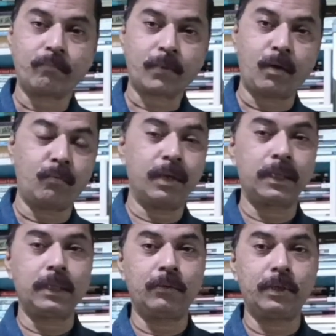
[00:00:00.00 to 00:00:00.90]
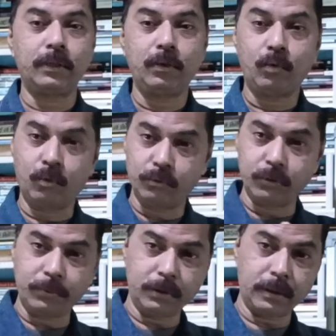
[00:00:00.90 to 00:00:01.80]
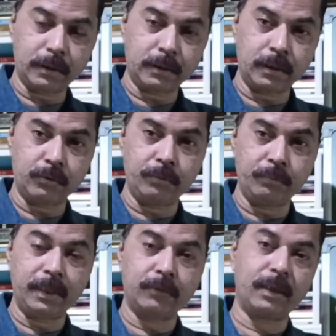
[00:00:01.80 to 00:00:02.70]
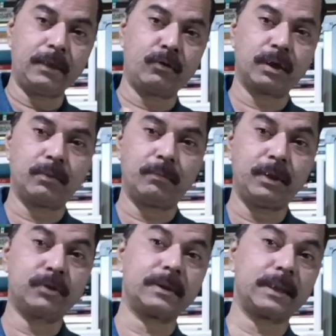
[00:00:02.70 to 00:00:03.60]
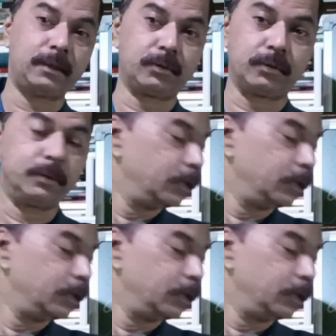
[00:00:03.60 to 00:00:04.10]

or what did our own Rabindranath Tagore meant when he talked about Vishwa Sahitya.